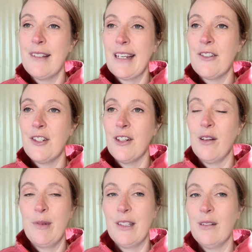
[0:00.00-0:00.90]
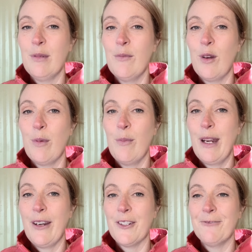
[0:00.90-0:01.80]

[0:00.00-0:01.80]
next year I'll be a little bit more prepared.